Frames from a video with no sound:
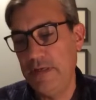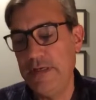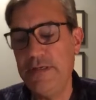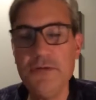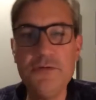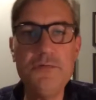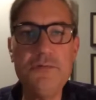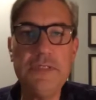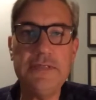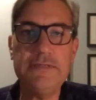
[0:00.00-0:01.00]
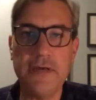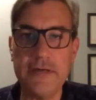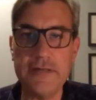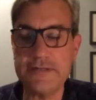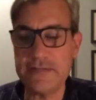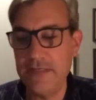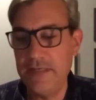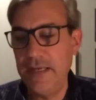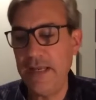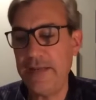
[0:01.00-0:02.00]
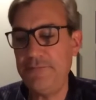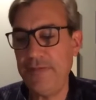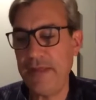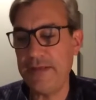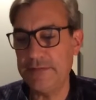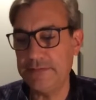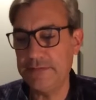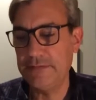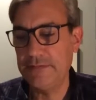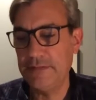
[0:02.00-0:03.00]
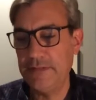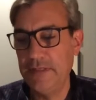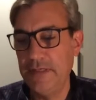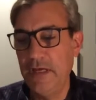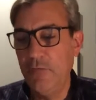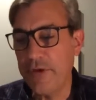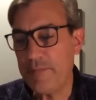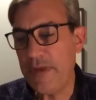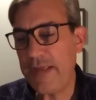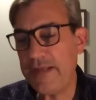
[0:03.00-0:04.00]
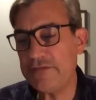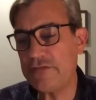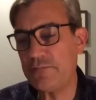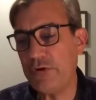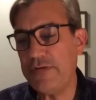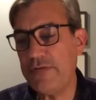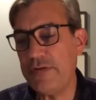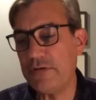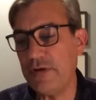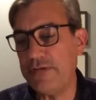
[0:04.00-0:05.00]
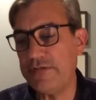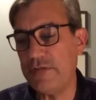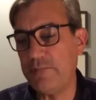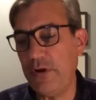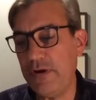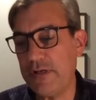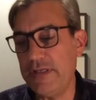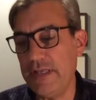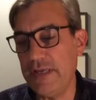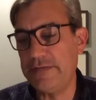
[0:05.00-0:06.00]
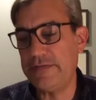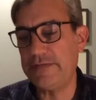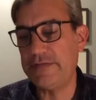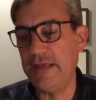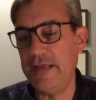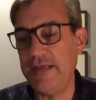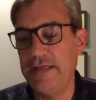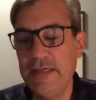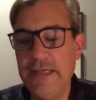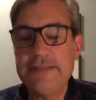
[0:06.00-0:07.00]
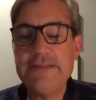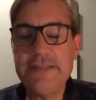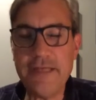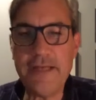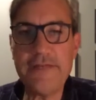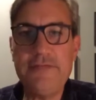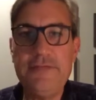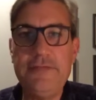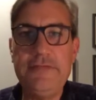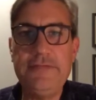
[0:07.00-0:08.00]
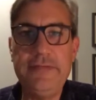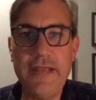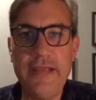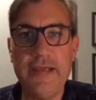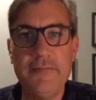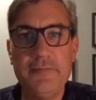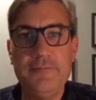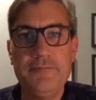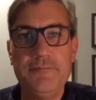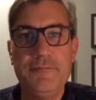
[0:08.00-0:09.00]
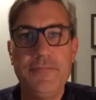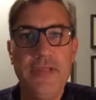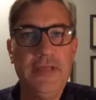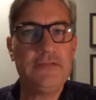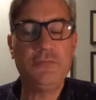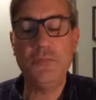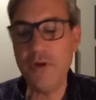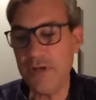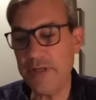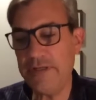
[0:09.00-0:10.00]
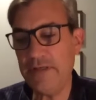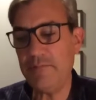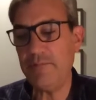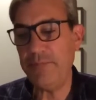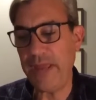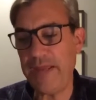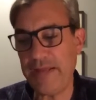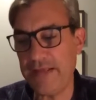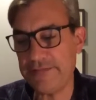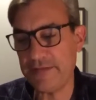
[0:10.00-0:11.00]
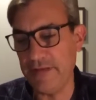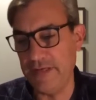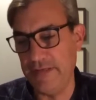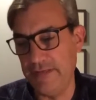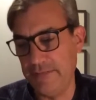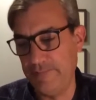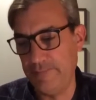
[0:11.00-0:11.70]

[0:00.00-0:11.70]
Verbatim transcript: he knew his art had failed. When a man sprinted across the parking lot to say, God Damn, that's one badass gun.